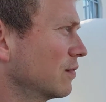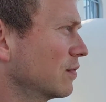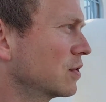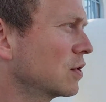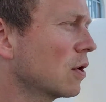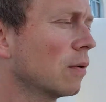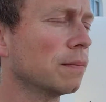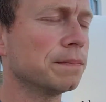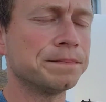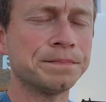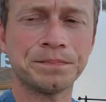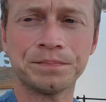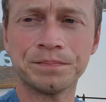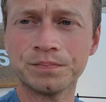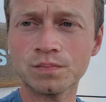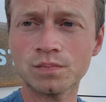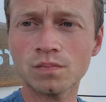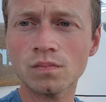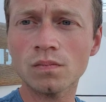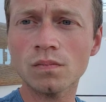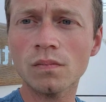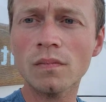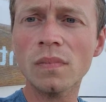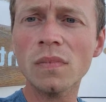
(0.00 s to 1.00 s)
So
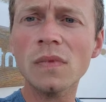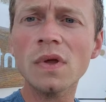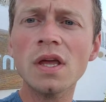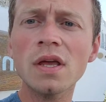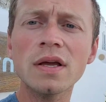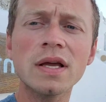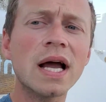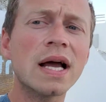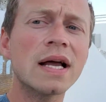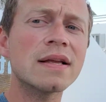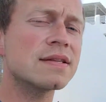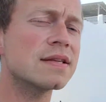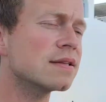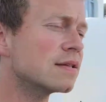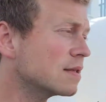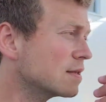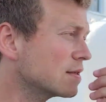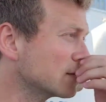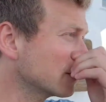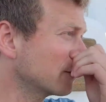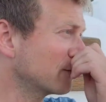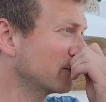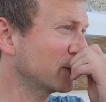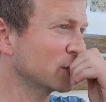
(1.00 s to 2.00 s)
guys, this
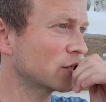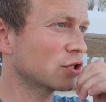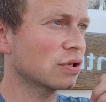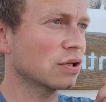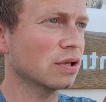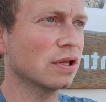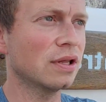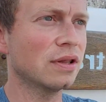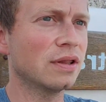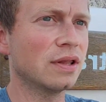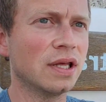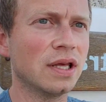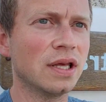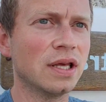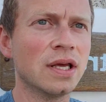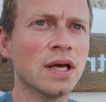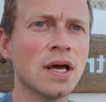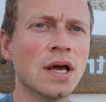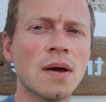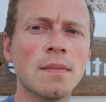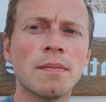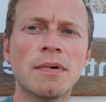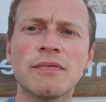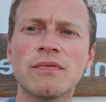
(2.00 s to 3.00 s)
is officially the
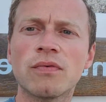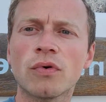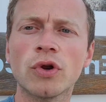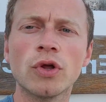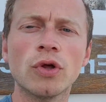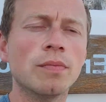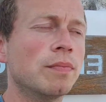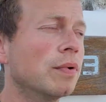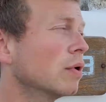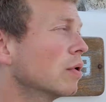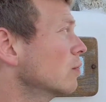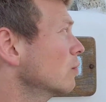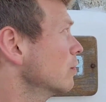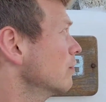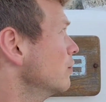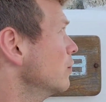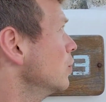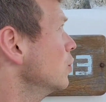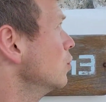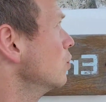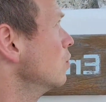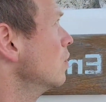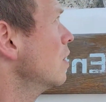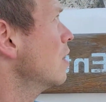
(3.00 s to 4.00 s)
Before You Book
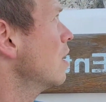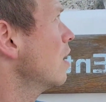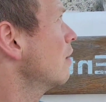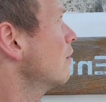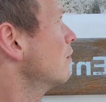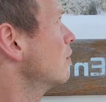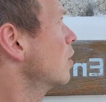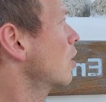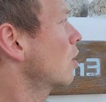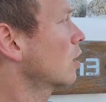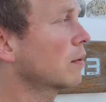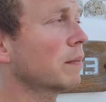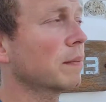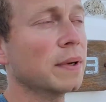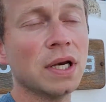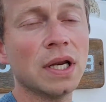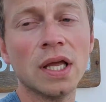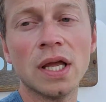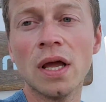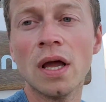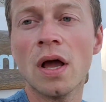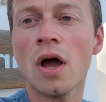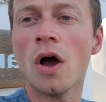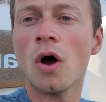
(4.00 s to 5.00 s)
review of the
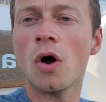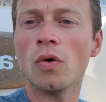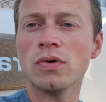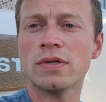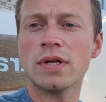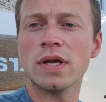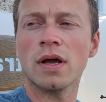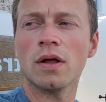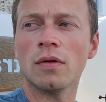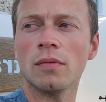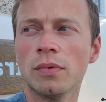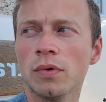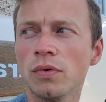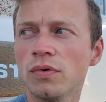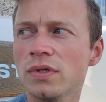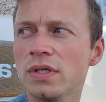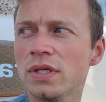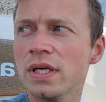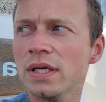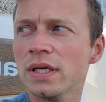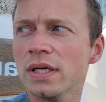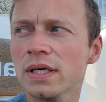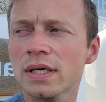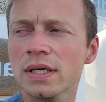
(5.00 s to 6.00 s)
Harmony Hotel
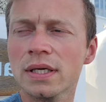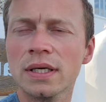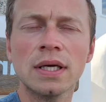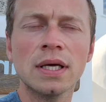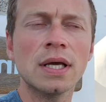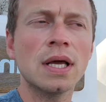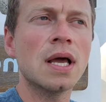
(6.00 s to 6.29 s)
Boutique.